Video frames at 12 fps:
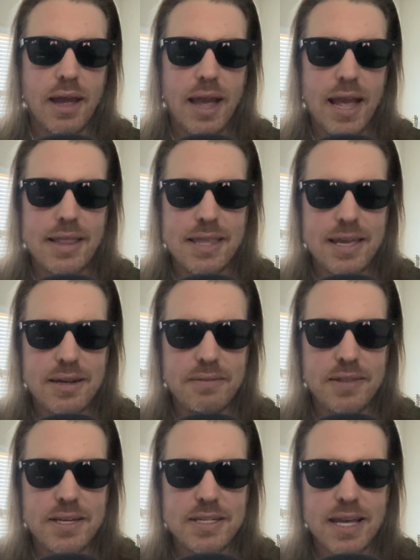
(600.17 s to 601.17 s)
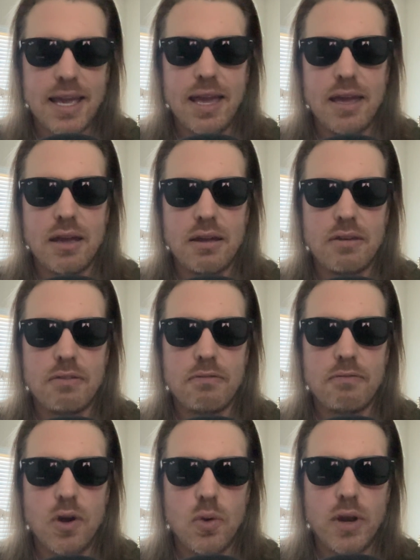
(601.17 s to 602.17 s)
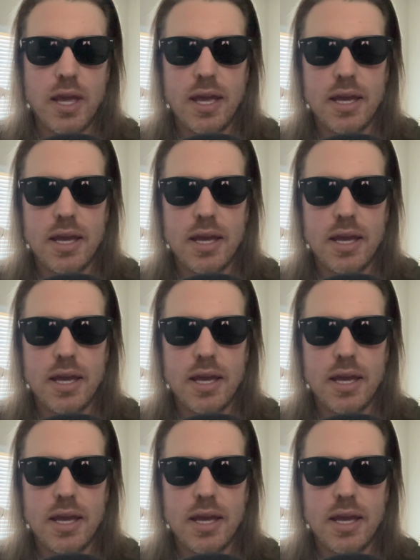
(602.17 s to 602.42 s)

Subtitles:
At the end of the day, voting